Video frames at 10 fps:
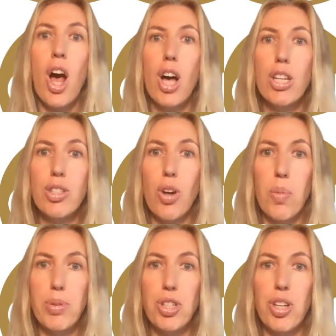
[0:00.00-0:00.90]

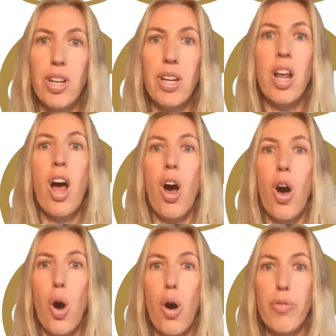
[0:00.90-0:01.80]
adoption
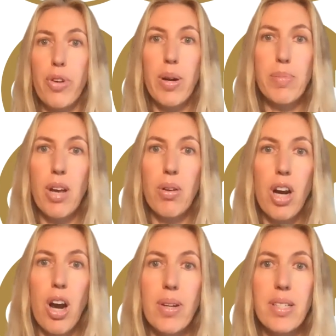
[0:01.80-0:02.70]
of
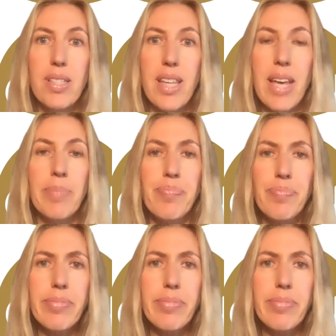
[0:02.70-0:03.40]
cryptocurrency.